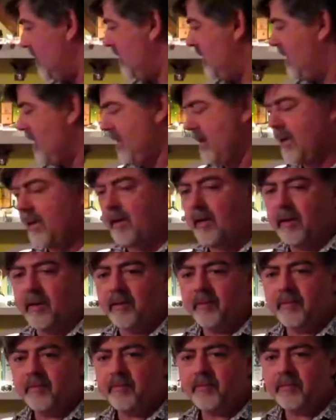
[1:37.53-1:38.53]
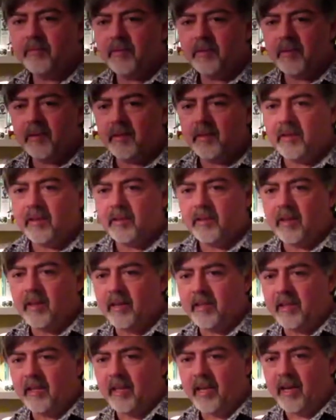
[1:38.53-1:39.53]
like uh,
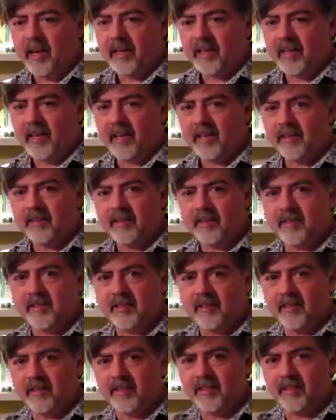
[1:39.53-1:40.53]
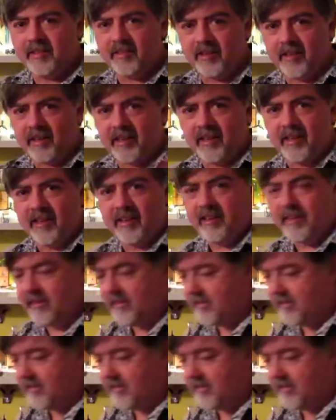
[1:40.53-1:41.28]
like the line dances and the disc jockey